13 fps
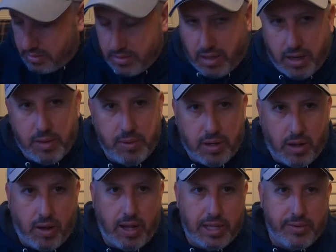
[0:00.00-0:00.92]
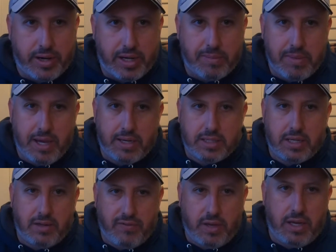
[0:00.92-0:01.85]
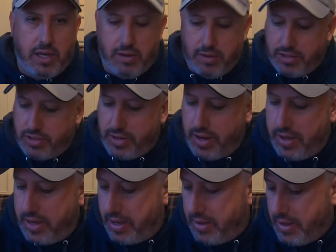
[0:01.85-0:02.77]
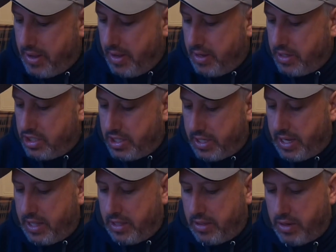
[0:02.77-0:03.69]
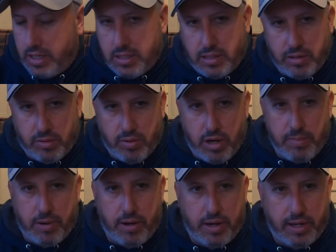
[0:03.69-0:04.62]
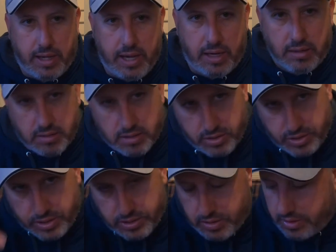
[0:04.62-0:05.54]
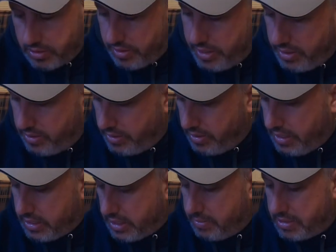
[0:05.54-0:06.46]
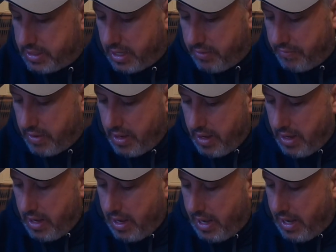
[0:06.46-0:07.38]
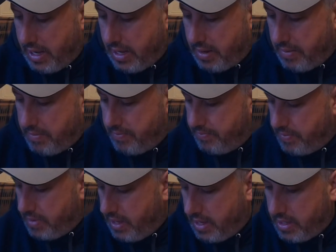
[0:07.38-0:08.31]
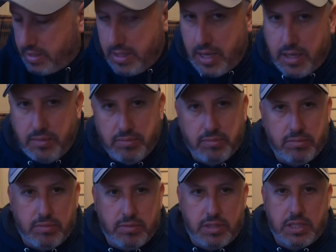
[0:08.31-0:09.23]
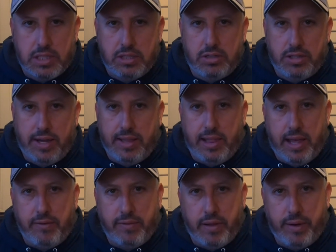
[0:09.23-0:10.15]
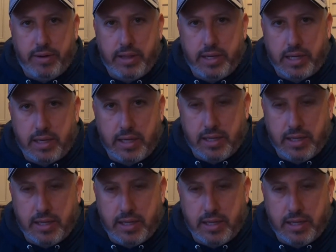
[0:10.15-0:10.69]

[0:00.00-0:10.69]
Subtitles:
I would highly recommend. I said, if you're here in Australia, check out the guys at Little Robot. Again, address on the screen, all that type of stuff. And yeah, share the love locally.